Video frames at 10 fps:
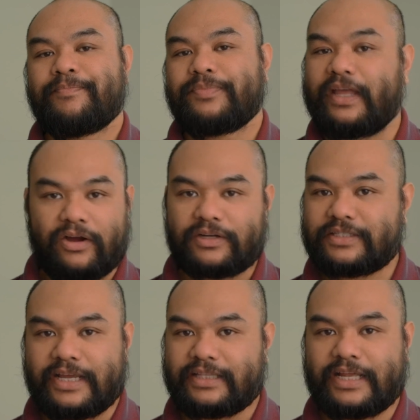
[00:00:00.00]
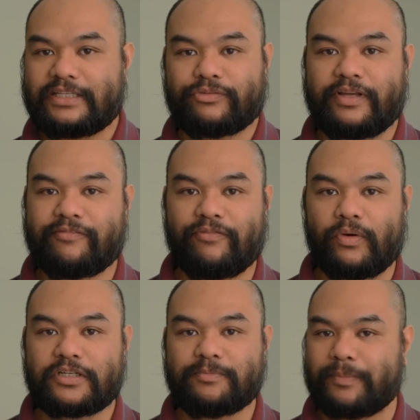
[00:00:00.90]
they are saying that it's
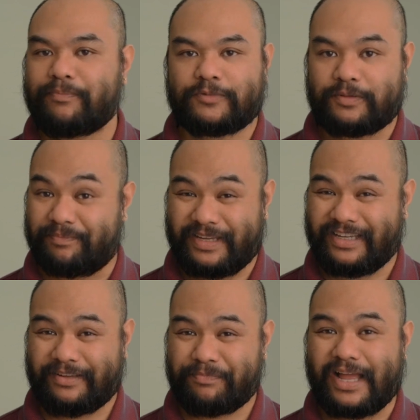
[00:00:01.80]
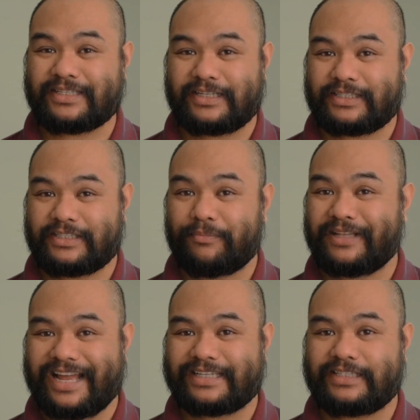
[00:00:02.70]
reinforced, but to me, plastic is still
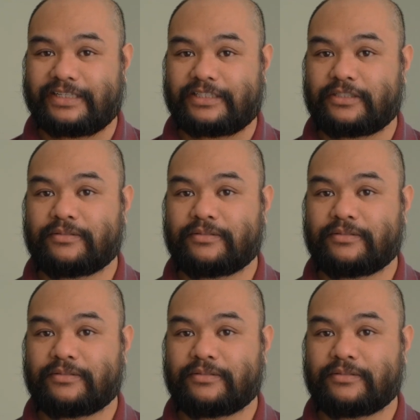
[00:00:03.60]
plastic.